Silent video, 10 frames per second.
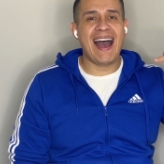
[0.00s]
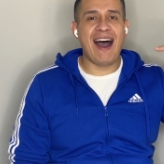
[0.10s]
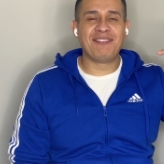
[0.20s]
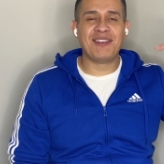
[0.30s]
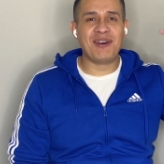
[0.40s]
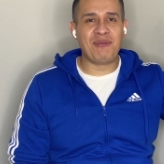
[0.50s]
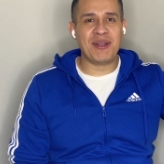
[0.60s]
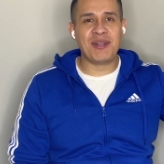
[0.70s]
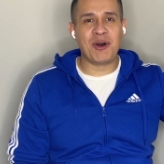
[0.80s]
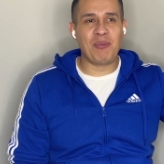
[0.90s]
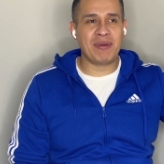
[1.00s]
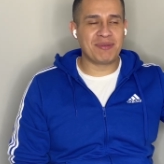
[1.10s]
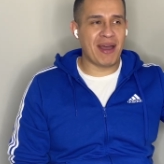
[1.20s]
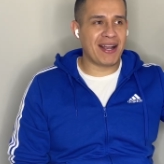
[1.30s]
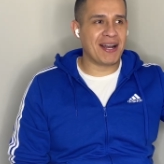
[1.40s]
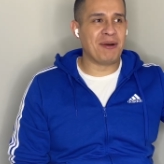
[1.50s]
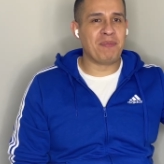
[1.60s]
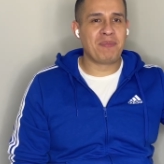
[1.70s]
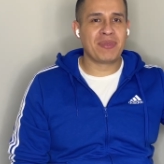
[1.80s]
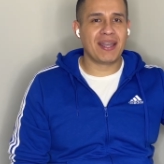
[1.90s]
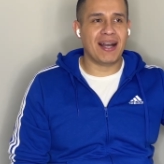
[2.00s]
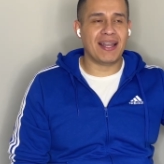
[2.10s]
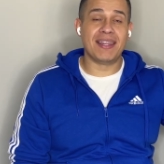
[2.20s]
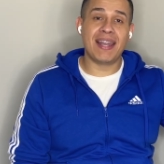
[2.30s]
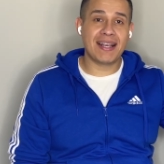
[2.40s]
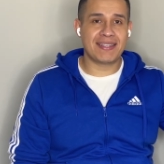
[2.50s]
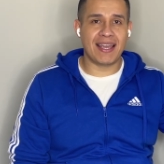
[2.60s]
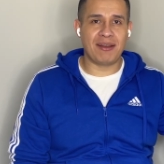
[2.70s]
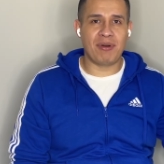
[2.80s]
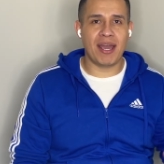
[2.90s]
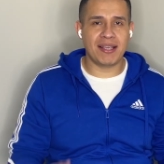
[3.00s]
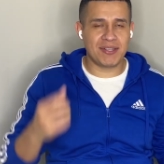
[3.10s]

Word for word: after the window opens back up uh, the next day, right?